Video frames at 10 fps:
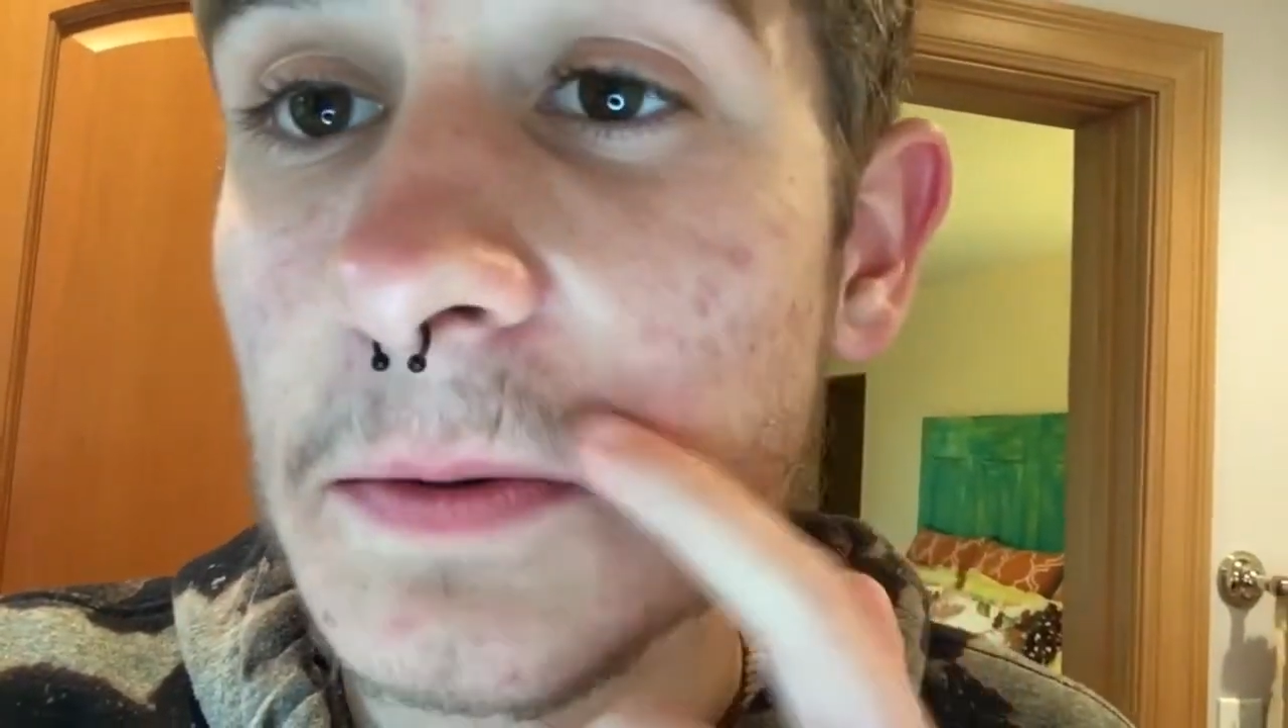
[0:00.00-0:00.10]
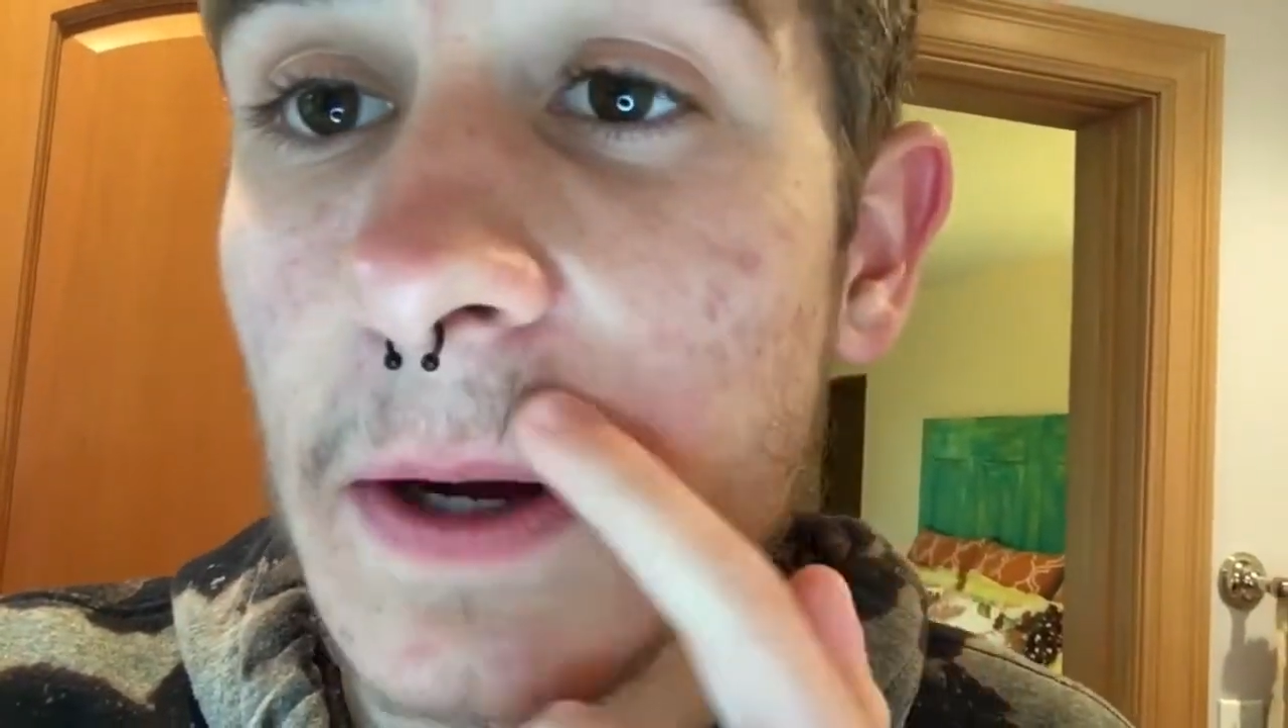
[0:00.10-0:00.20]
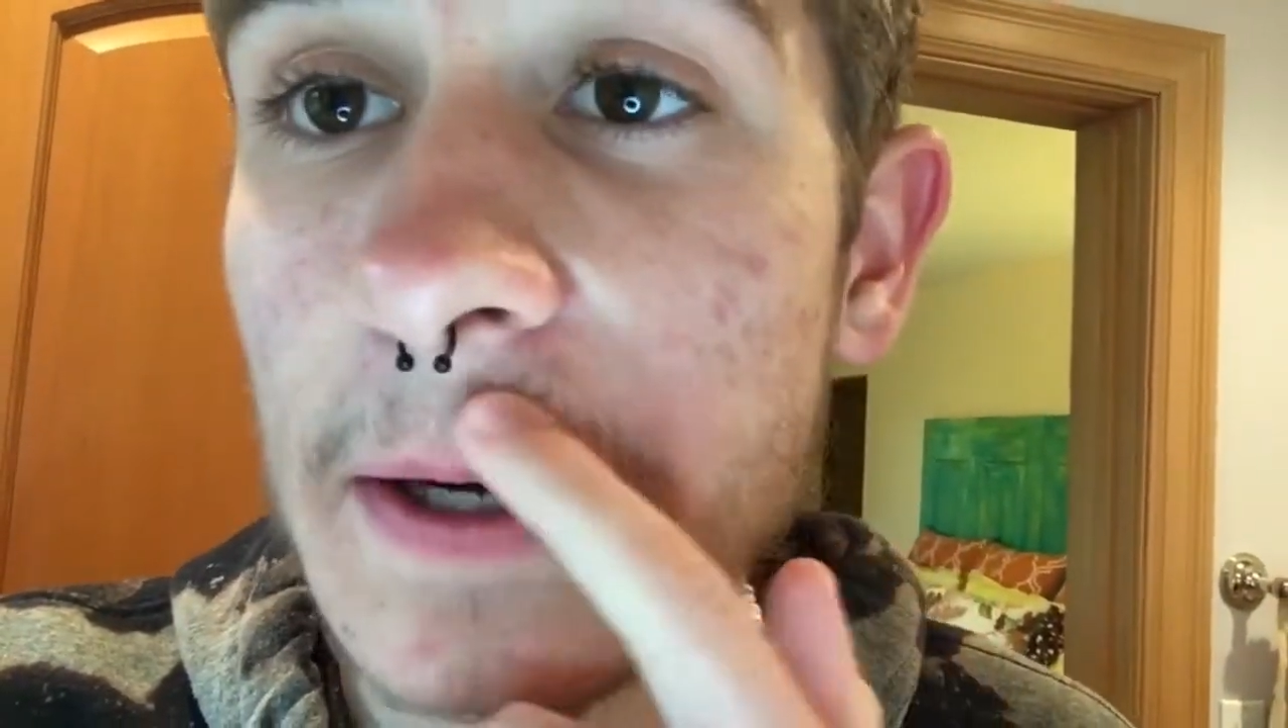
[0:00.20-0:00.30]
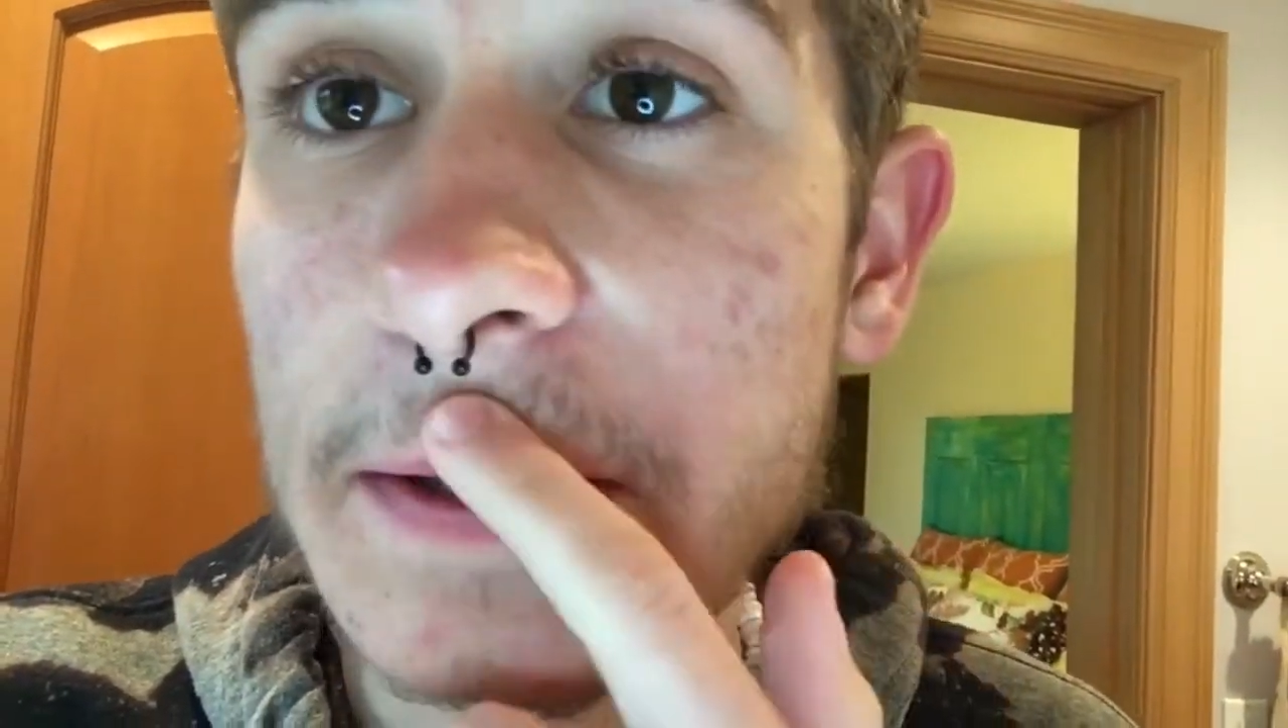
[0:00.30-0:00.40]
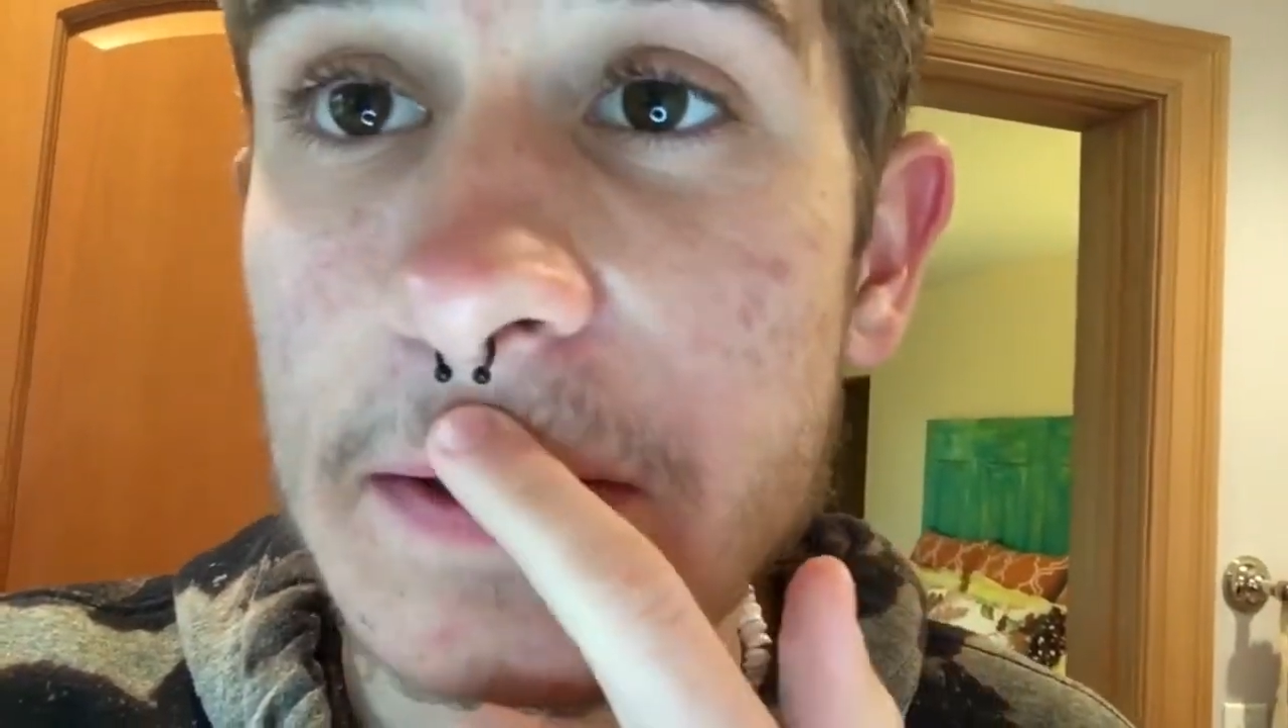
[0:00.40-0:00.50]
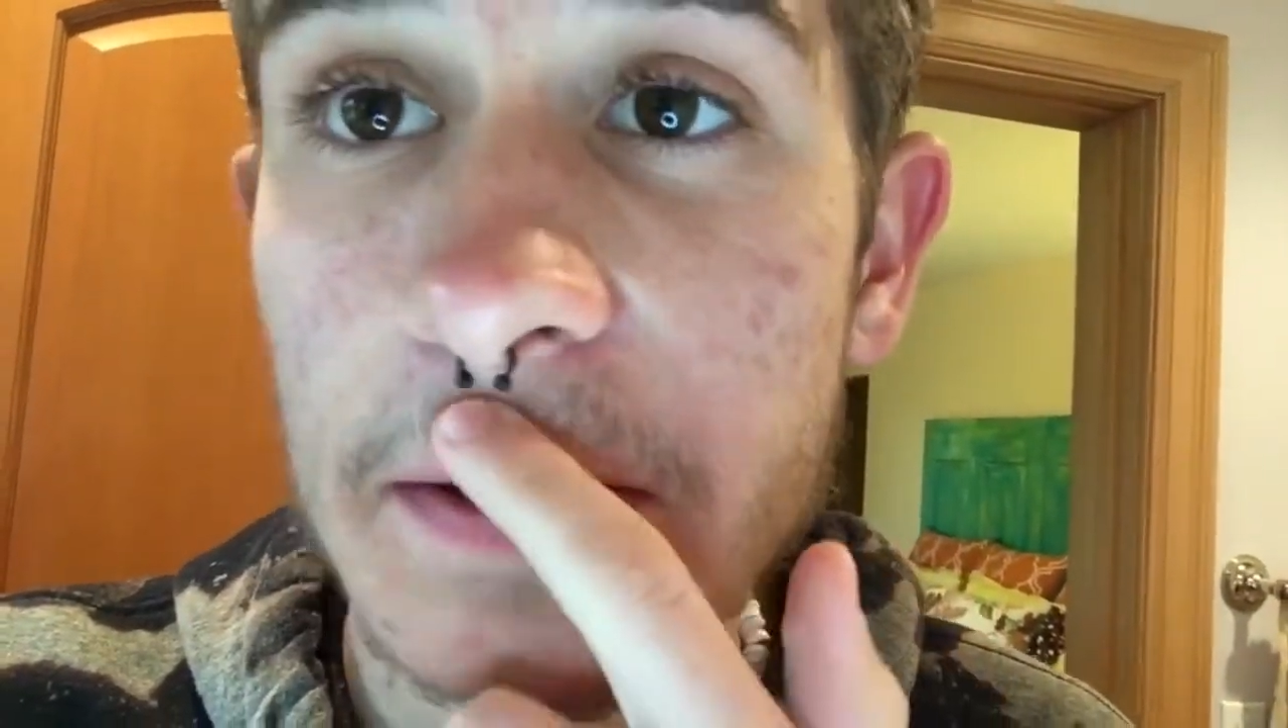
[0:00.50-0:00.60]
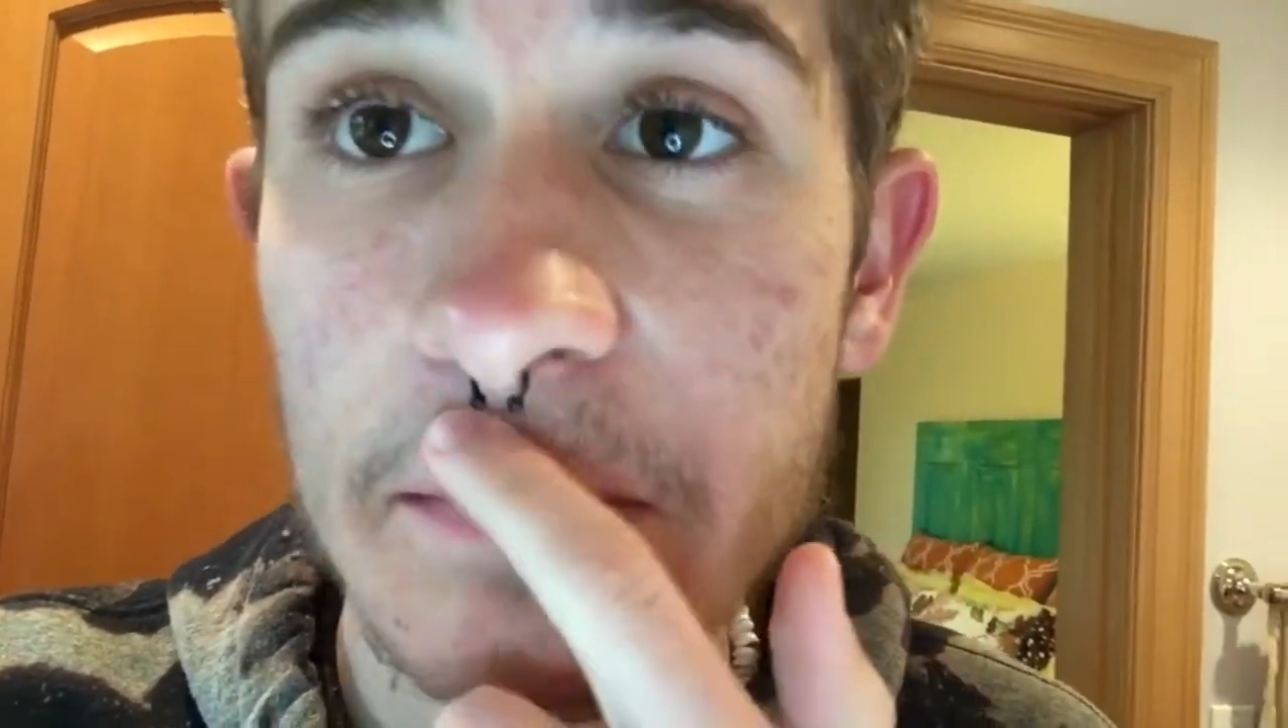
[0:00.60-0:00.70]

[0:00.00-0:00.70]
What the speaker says: waxed.